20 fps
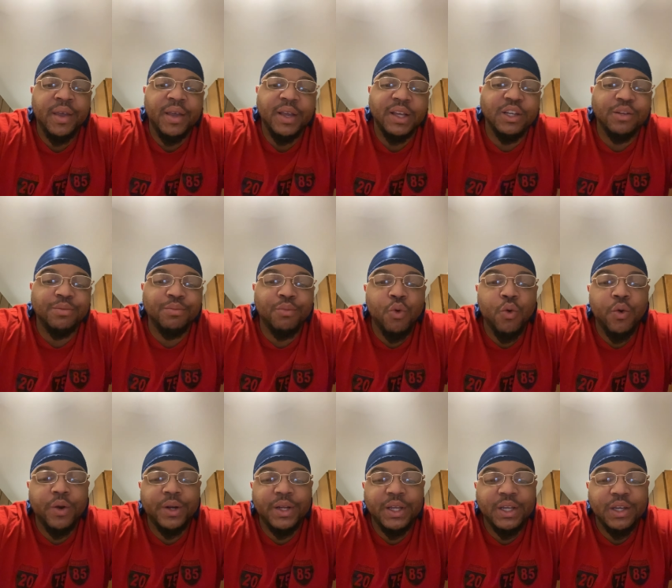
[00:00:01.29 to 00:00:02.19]
Good
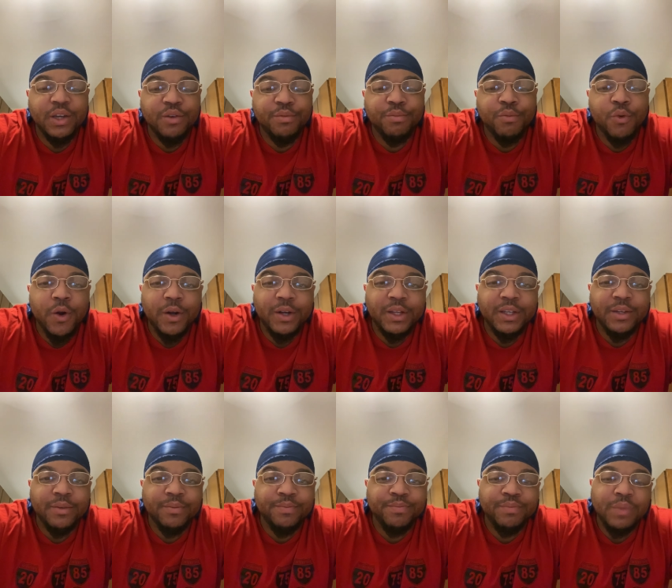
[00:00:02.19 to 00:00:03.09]
morning. Good
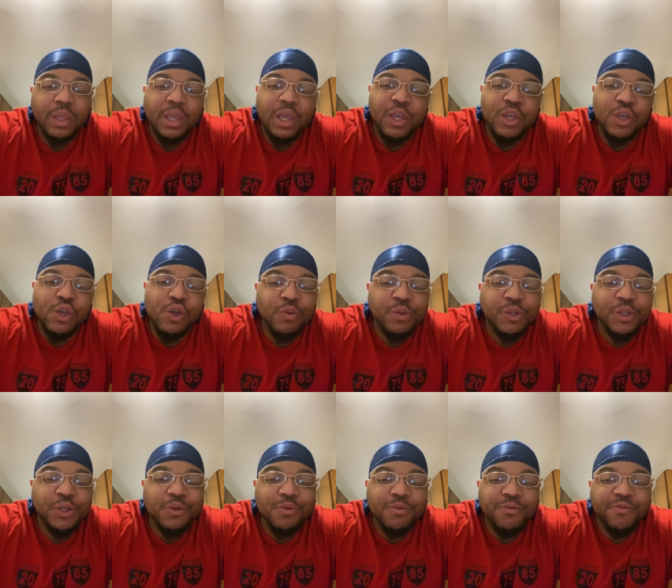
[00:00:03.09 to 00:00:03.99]
morning,
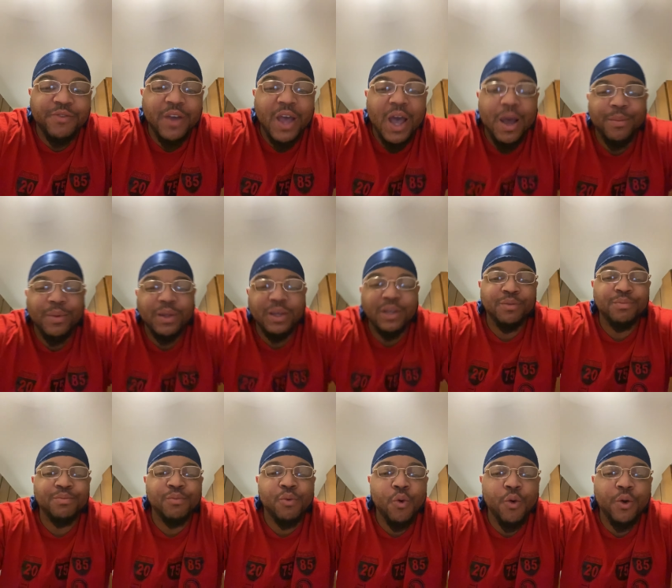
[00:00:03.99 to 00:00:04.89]
YouTube family. Good
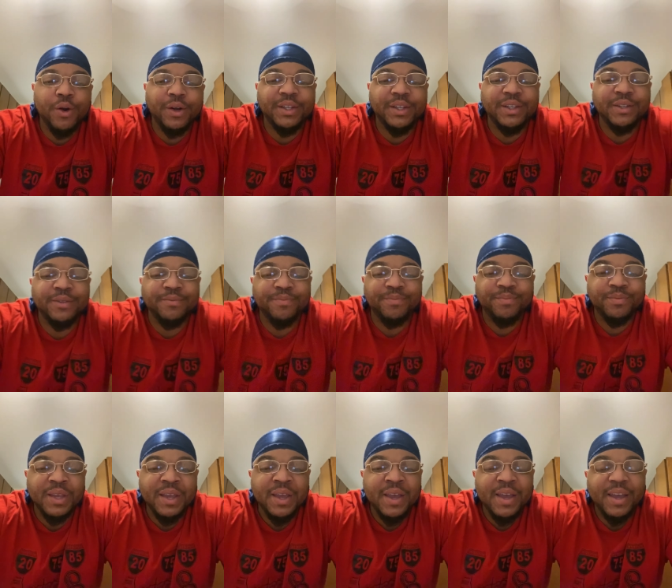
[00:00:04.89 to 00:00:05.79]
morning.
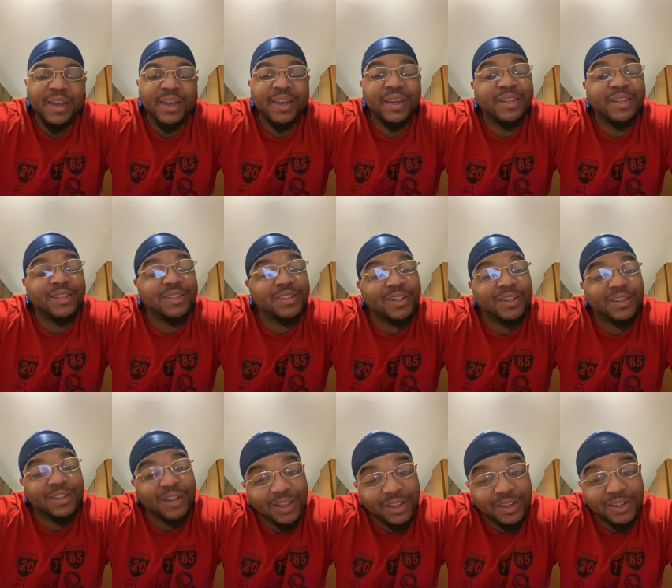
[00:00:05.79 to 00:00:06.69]
It's
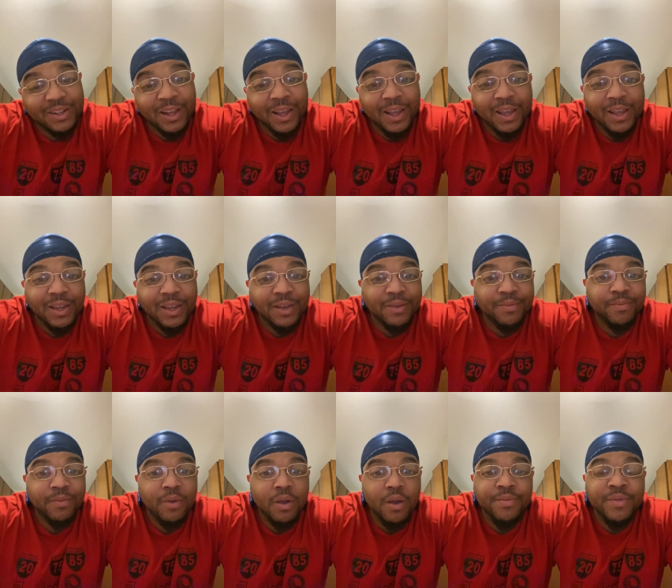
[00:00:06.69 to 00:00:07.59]
another day
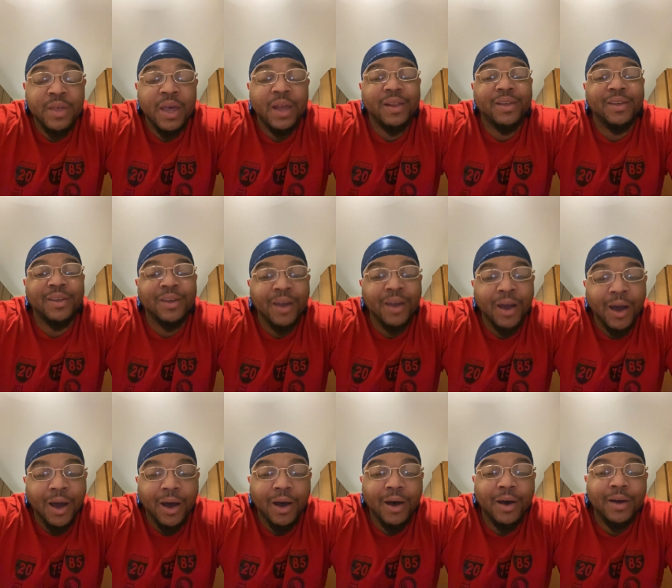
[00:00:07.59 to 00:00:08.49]
that
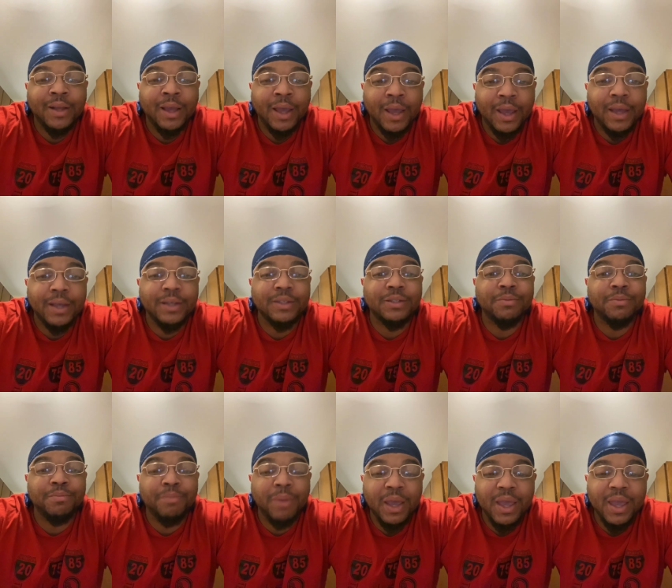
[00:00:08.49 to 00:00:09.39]
God has
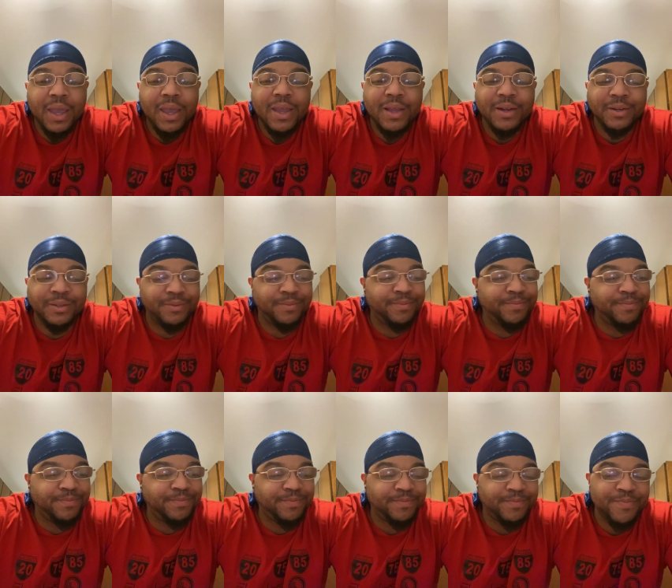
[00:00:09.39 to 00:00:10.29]
made,
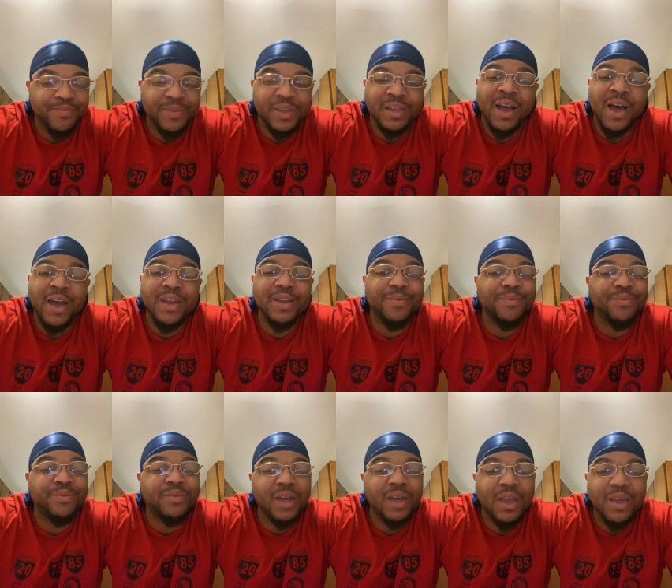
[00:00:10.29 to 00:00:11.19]
and I am
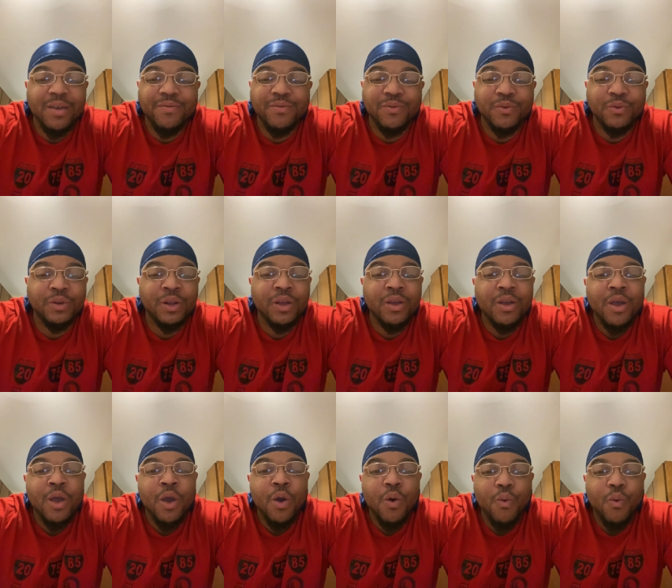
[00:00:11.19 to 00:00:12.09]
thankful
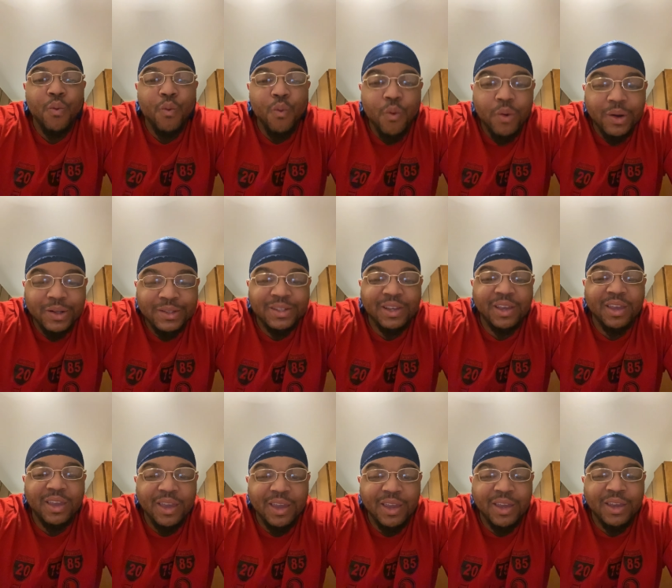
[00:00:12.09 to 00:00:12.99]
once
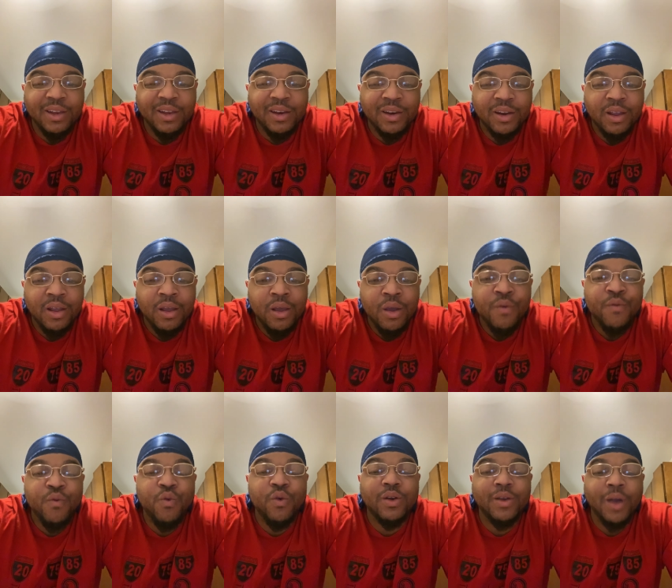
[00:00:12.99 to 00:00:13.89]
again
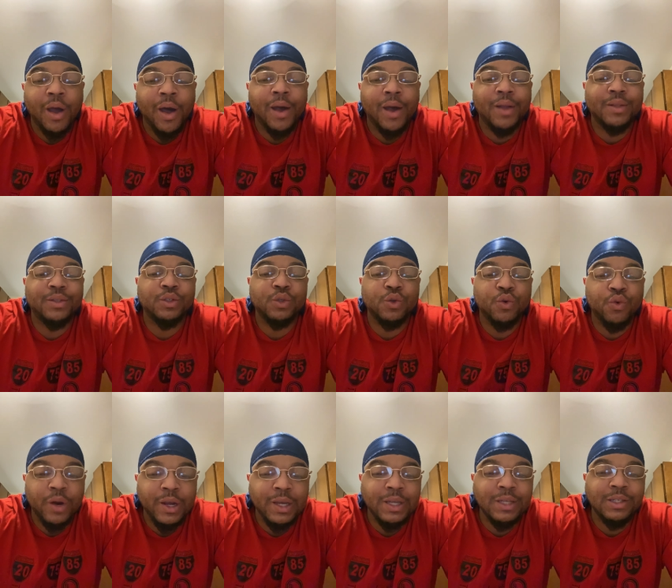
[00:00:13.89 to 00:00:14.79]
for God's
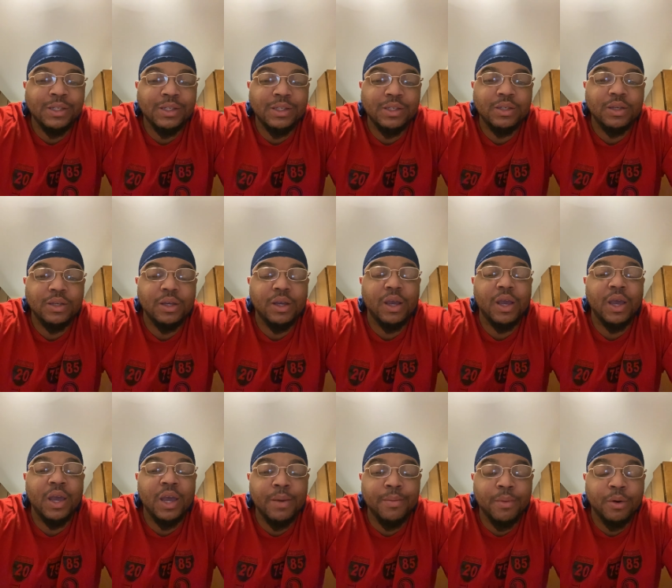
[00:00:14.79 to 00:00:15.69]
grace
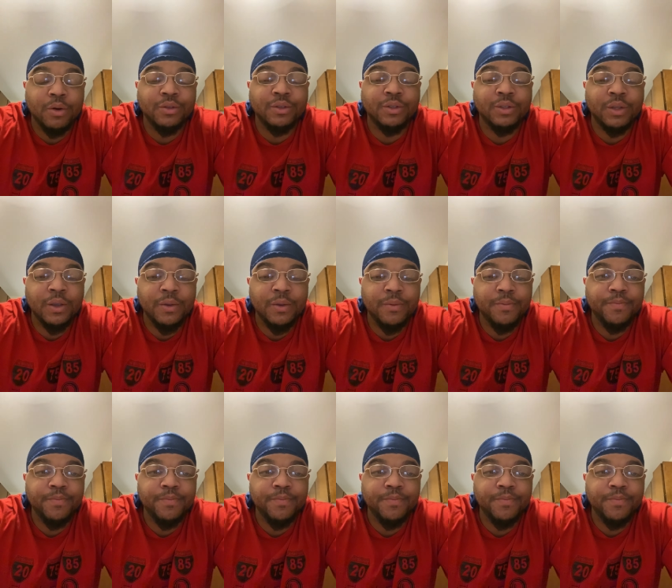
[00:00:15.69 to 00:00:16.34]
and mercy.